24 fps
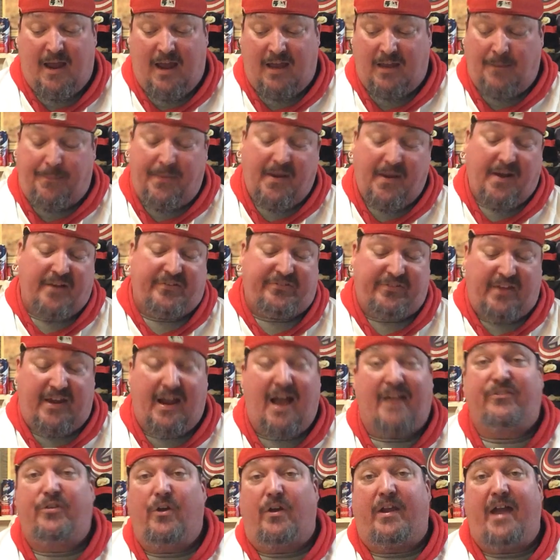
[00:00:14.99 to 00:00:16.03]
And the biggest thing
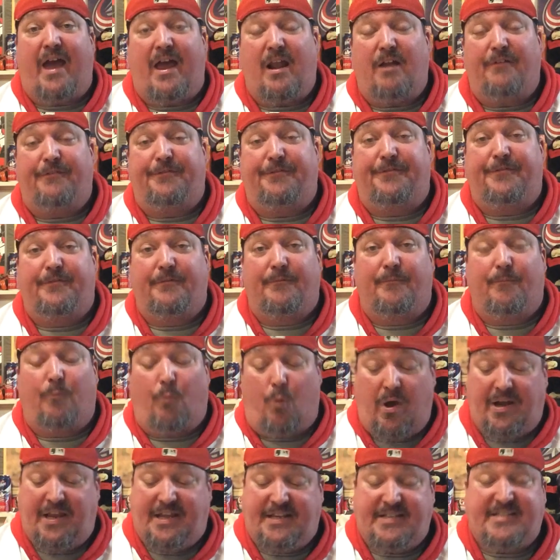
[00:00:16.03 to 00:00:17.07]
I took out of
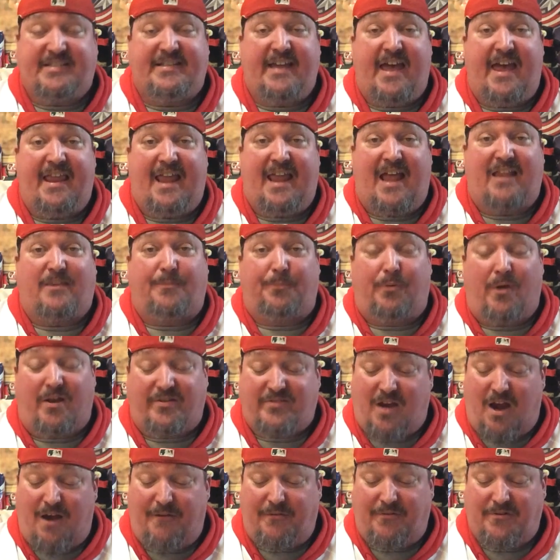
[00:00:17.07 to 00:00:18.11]
what he said at the press
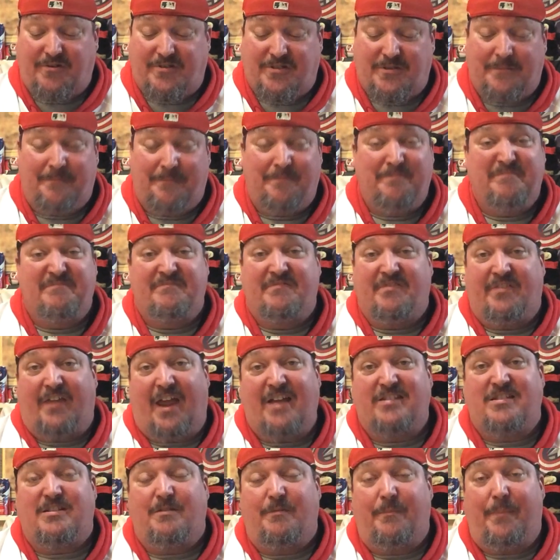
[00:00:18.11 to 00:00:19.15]
conference, they
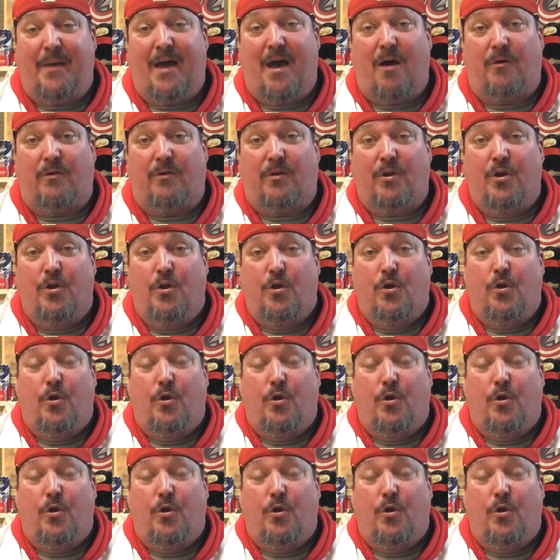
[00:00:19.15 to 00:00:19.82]
asked him about